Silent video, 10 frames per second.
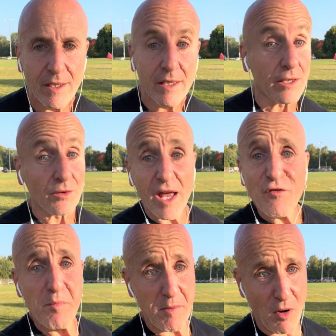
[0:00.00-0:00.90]
It'll never
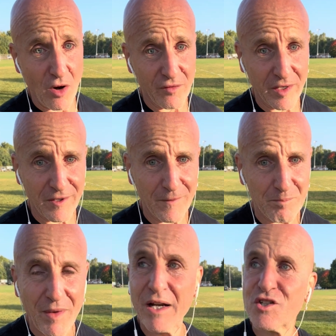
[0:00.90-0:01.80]
be perfect.
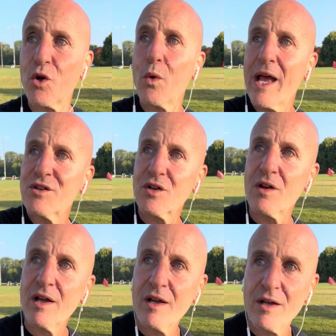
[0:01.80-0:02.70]
Not until we enter
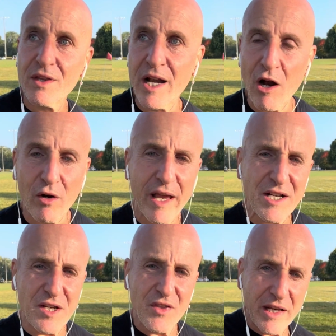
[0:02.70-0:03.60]
the narrow
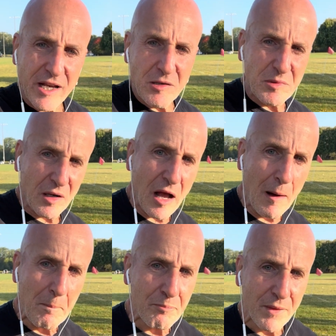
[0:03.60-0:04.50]
gates of the kingdom to
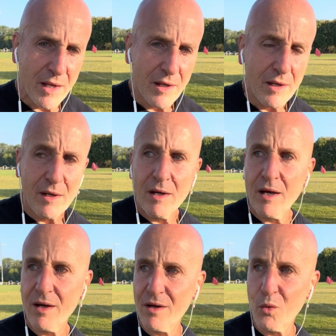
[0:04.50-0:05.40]
come,
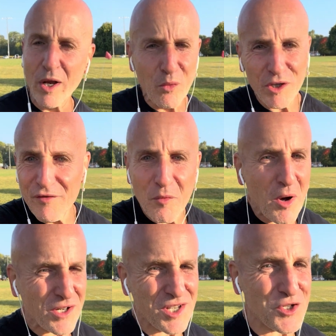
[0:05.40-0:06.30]
where He will live
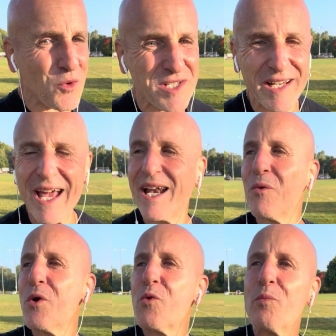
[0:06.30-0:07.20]
amongst us once again, and
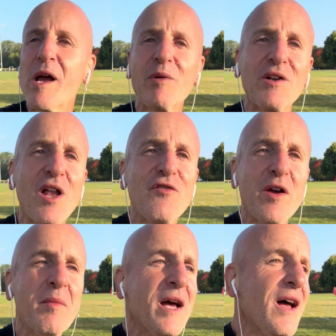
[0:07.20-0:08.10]
we will be able to love
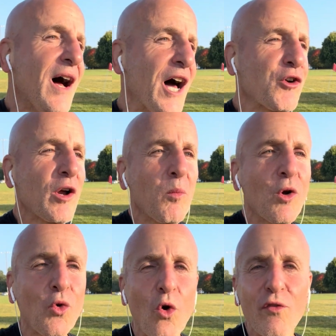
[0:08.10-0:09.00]
Him, honor Him,
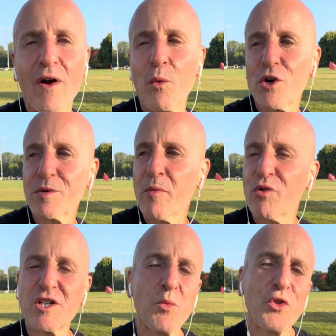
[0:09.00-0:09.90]
glorify, worship, and
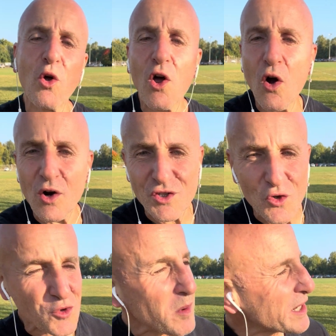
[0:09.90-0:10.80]
praise Him with all our hearts,
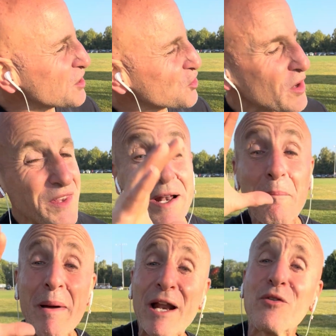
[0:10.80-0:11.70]
souls, minds, and strength in a
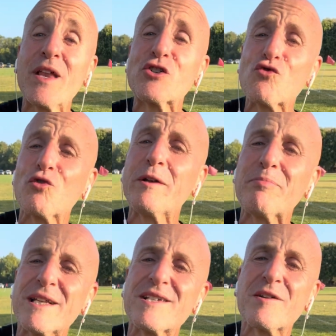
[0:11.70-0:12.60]
manner that truly
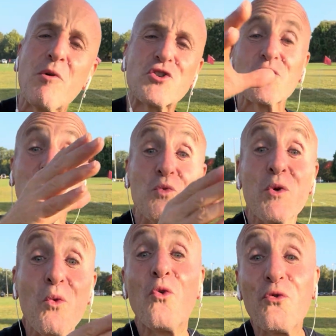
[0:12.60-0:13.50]
pleases Him most, because we
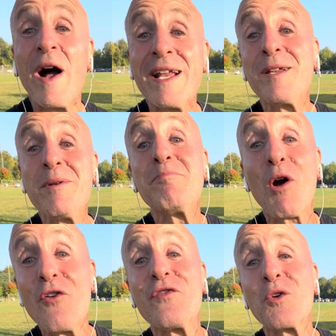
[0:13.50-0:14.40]
will finally be
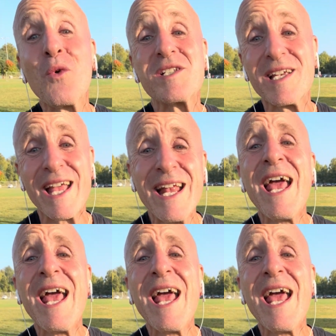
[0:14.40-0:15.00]
perfect once again